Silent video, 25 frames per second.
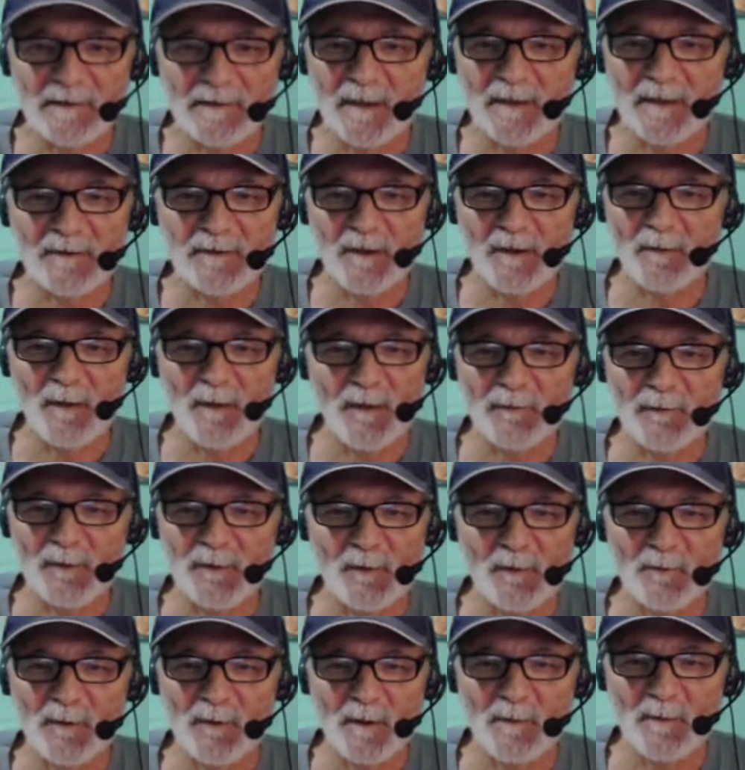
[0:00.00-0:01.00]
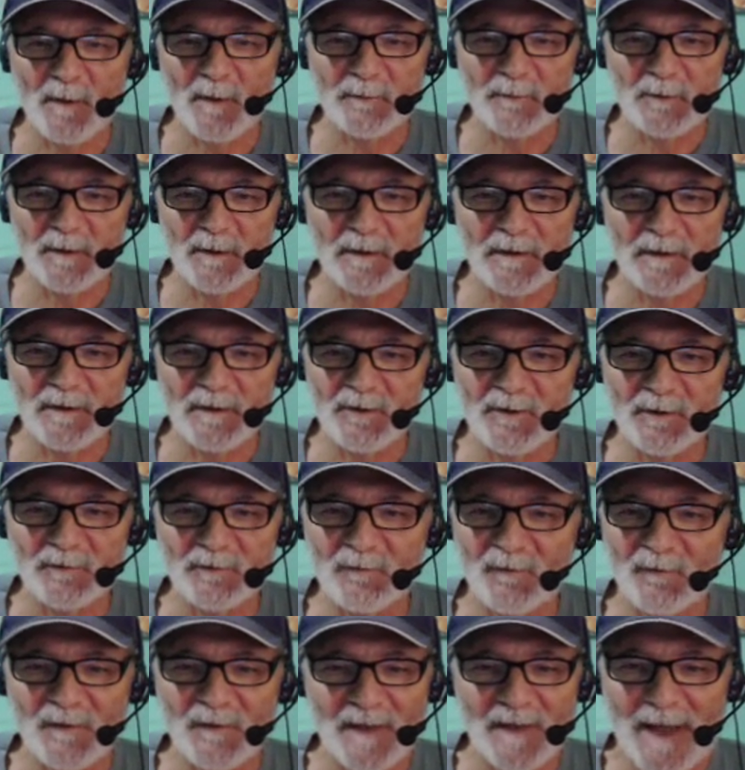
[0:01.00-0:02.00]
that. You ever have someone come up to you and they just
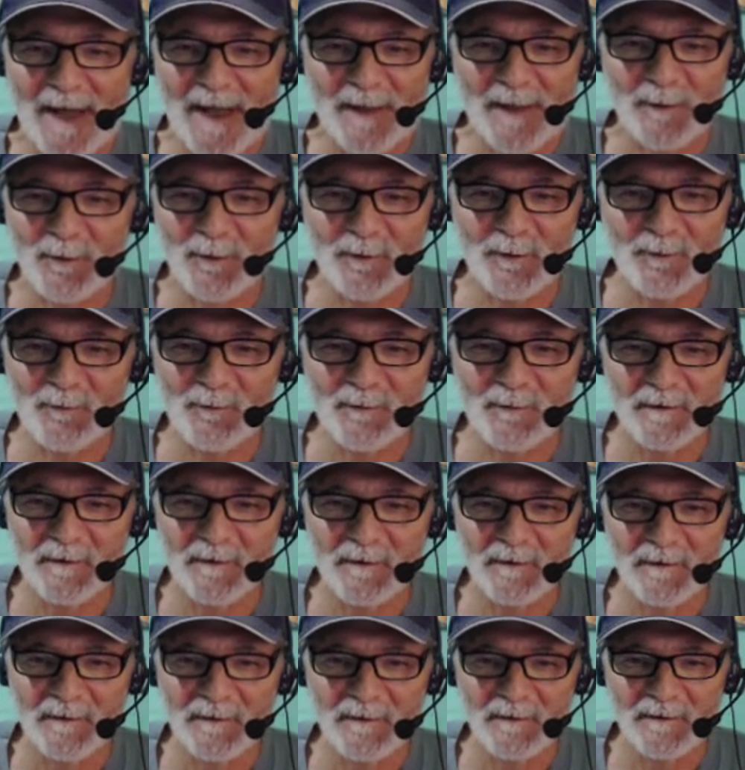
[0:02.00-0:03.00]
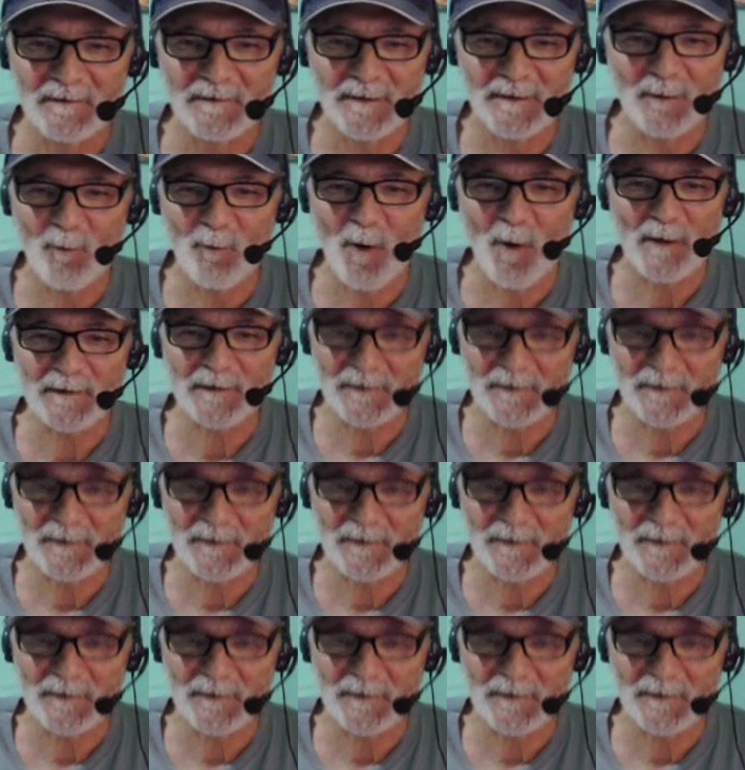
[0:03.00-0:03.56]
flatter you? They want